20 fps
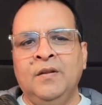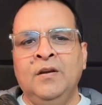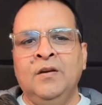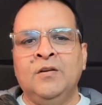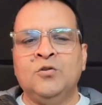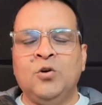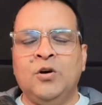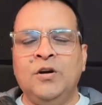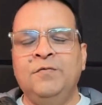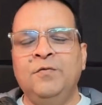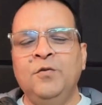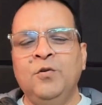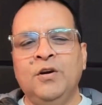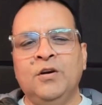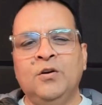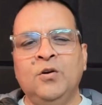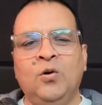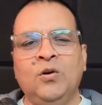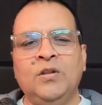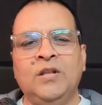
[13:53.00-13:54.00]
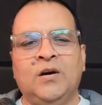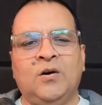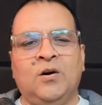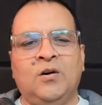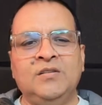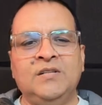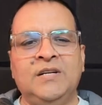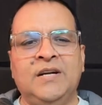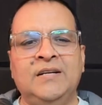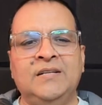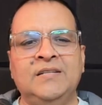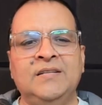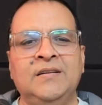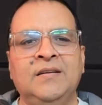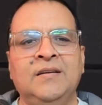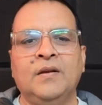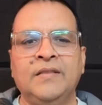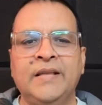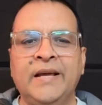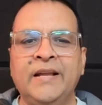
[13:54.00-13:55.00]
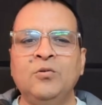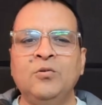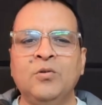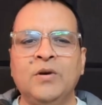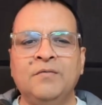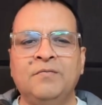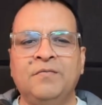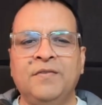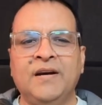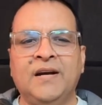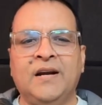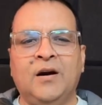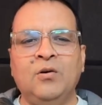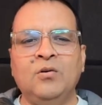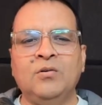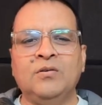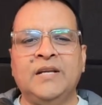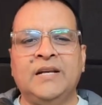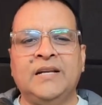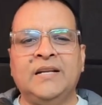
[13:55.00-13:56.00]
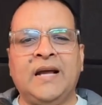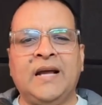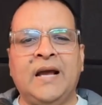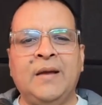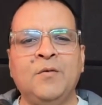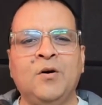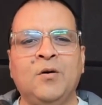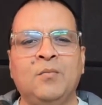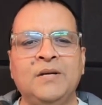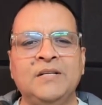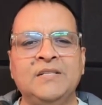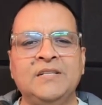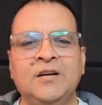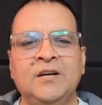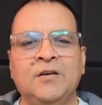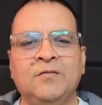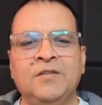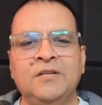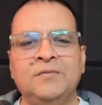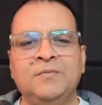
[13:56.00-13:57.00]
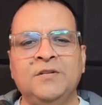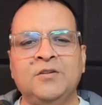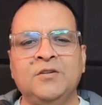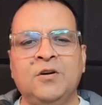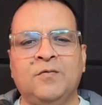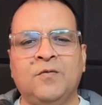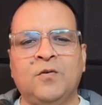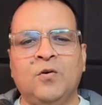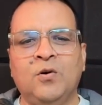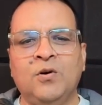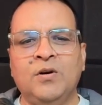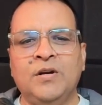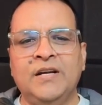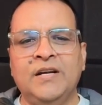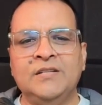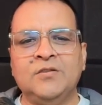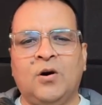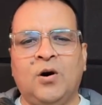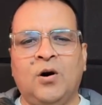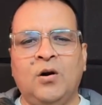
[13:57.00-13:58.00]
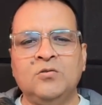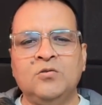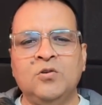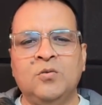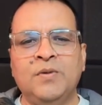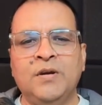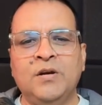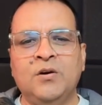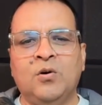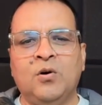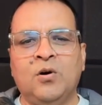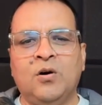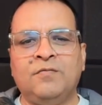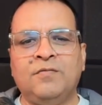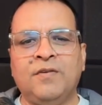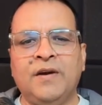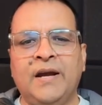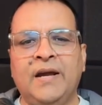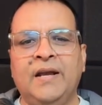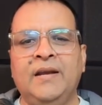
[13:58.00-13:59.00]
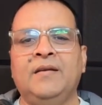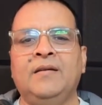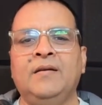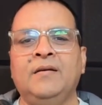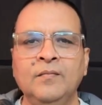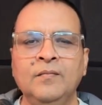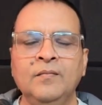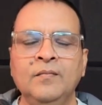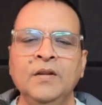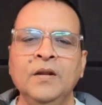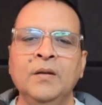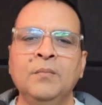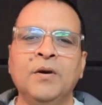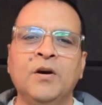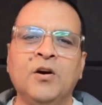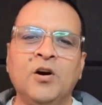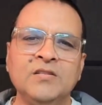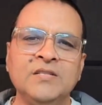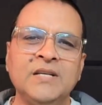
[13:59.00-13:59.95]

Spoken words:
So if you ignore the constants, then you can figure out that the time complexity of this piece of code is also big O of n, because